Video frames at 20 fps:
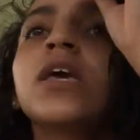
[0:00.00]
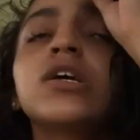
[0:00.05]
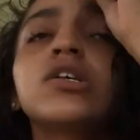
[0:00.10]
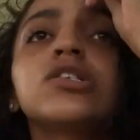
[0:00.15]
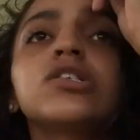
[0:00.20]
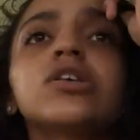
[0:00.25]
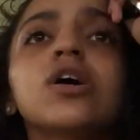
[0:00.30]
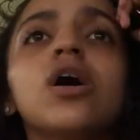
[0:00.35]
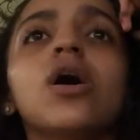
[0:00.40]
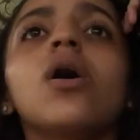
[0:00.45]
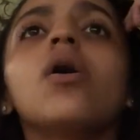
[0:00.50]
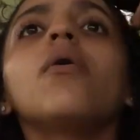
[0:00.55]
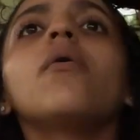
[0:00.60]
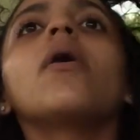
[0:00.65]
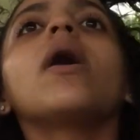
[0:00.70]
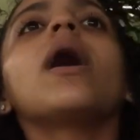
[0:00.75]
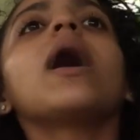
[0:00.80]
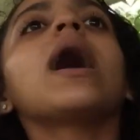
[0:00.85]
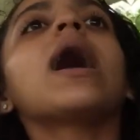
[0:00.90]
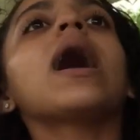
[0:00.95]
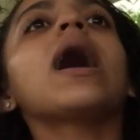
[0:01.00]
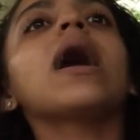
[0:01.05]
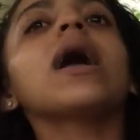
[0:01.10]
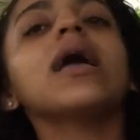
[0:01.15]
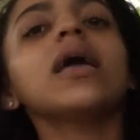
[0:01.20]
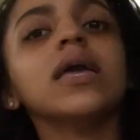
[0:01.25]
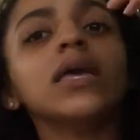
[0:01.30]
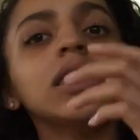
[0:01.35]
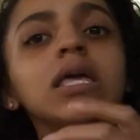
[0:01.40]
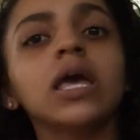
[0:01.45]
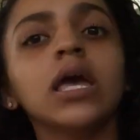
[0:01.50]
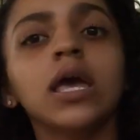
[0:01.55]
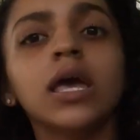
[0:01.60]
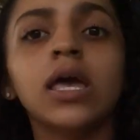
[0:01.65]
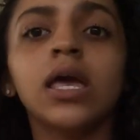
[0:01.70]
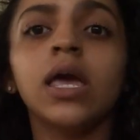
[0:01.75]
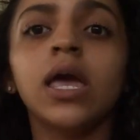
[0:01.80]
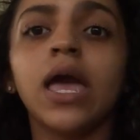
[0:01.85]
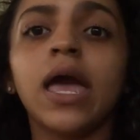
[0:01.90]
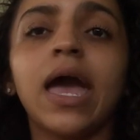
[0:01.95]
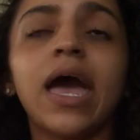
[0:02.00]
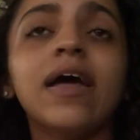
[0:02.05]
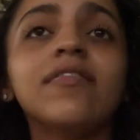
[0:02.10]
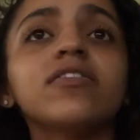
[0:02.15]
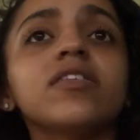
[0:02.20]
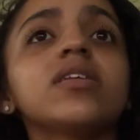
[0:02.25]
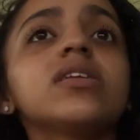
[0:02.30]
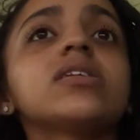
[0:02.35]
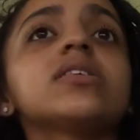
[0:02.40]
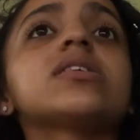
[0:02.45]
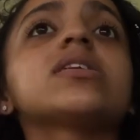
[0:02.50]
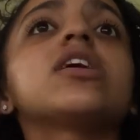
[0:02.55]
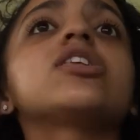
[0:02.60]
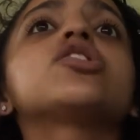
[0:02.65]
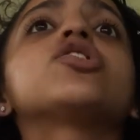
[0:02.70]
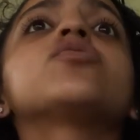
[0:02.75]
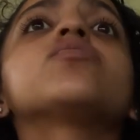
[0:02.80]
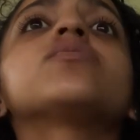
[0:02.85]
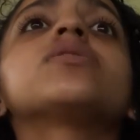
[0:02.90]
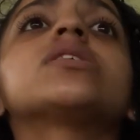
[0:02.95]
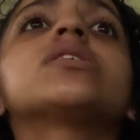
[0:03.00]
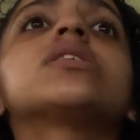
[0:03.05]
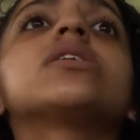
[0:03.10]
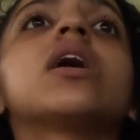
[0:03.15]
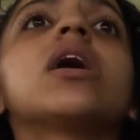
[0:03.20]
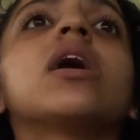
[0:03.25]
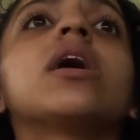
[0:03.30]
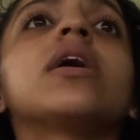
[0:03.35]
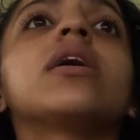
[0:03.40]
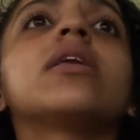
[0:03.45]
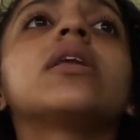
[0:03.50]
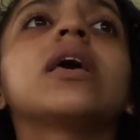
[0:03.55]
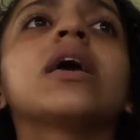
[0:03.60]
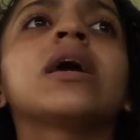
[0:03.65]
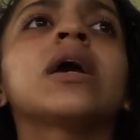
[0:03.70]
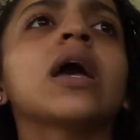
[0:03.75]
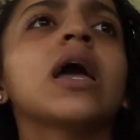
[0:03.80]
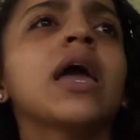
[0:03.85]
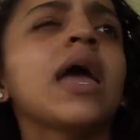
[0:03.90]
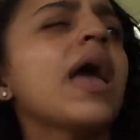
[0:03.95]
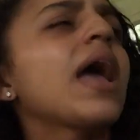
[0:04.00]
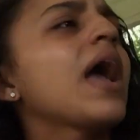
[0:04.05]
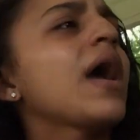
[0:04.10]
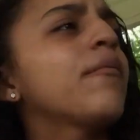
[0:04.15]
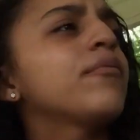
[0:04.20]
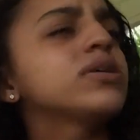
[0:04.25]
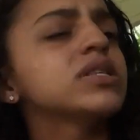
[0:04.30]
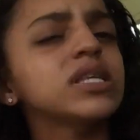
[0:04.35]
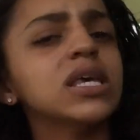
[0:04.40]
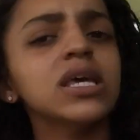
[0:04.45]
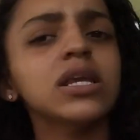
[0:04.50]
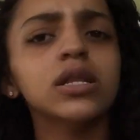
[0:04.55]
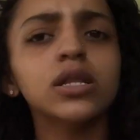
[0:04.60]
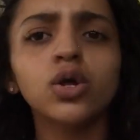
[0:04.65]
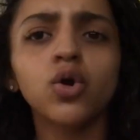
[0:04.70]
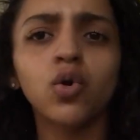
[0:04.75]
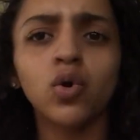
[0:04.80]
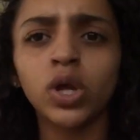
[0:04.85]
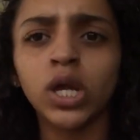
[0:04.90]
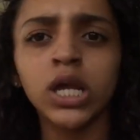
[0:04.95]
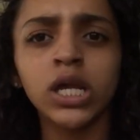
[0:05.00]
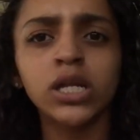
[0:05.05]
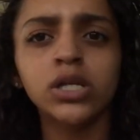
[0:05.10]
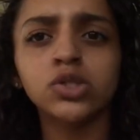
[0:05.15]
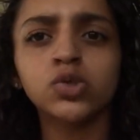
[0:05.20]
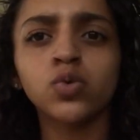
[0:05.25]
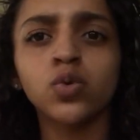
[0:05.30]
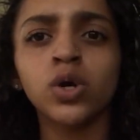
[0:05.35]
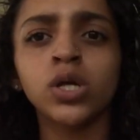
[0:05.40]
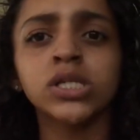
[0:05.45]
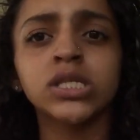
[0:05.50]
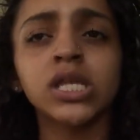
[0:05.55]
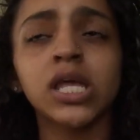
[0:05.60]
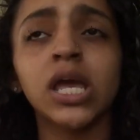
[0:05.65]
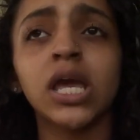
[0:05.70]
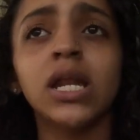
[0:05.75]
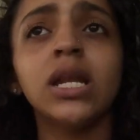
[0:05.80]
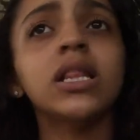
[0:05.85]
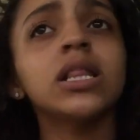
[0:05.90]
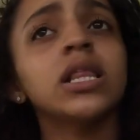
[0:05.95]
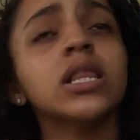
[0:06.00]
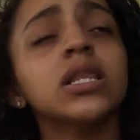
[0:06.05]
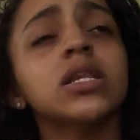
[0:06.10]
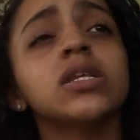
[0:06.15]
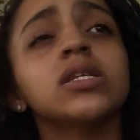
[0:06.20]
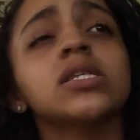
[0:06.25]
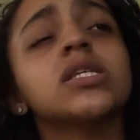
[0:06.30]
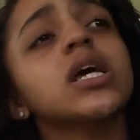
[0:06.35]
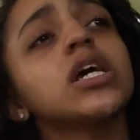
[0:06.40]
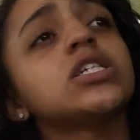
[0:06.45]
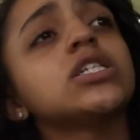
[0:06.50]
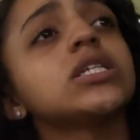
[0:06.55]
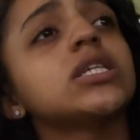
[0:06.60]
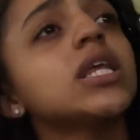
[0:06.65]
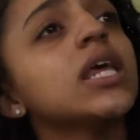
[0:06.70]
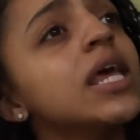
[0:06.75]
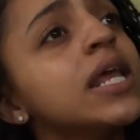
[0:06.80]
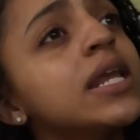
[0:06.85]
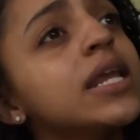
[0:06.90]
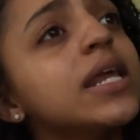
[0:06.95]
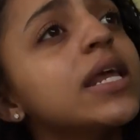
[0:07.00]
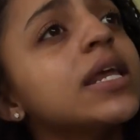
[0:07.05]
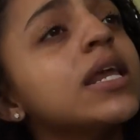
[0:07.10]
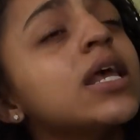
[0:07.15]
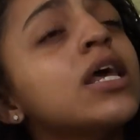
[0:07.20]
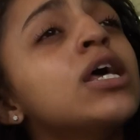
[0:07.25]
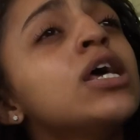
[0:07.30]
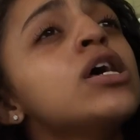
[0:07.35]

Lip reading: So after the discussion was done, it was getting a little heated towards the end, and then the discussion ended.